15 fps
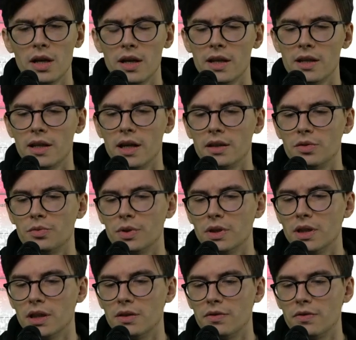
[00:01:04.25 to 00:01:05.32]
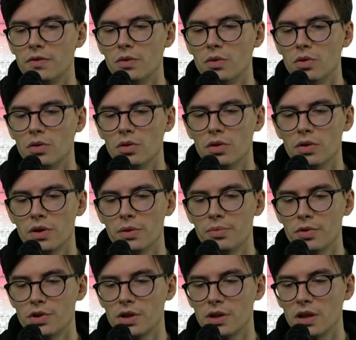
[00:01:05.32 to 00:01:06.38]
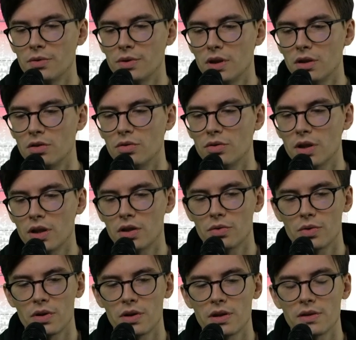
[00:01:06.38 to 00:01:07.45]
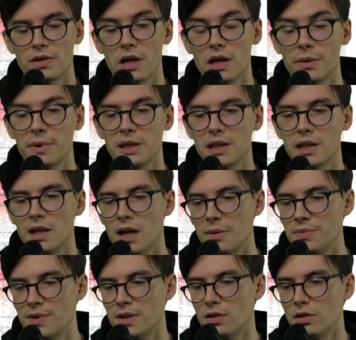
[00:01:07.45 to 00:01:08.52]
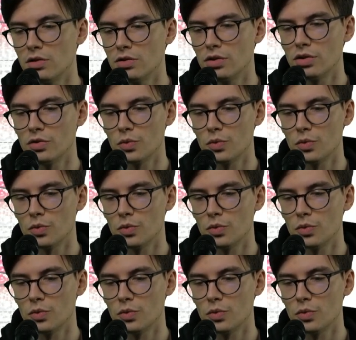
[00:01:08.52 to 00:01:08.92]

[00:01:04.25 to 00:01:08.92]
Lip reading: that we did for the project that we did together with Dark Matter Labs in London,